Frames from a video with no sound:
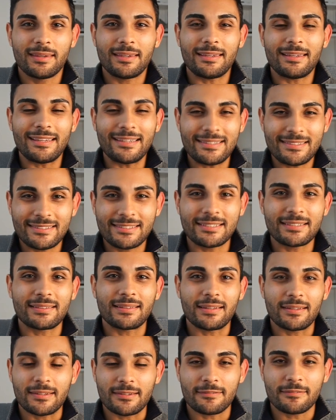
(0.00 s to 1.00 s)
Eat to
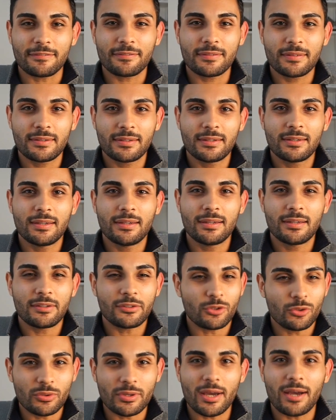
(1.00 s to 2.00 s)
live.
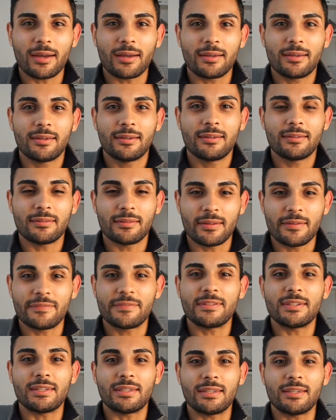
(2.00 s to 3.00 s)
Do not live
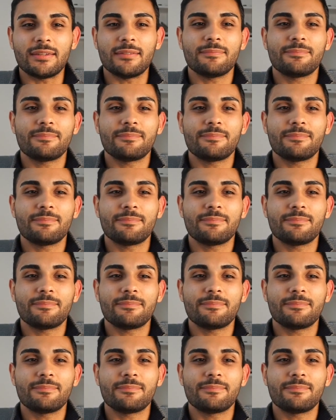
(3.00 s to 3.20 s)
to eat.